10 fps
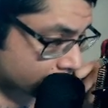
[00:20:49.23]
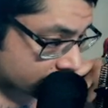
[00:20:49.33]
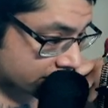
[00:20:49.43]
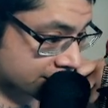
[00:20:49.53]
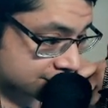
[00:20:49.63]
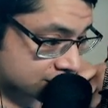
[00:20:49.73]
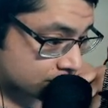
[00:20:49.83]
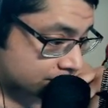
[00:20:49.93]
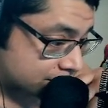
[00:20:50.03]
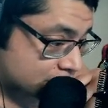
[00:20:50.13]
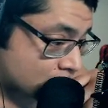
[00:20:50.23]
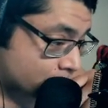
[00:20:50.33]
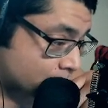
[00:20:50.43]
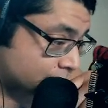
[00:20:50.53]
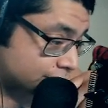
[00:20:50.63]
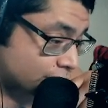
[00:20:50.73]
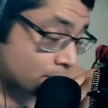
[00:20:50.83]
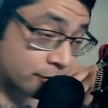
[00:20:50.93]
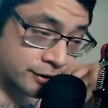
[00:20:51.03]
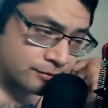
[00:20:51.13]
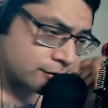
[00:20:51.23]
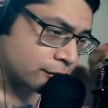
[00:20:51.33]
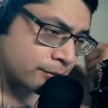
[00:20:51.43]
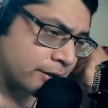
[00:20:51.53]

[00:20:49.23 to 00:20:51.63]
Uh, it's not really telling me where it's fun, but you know,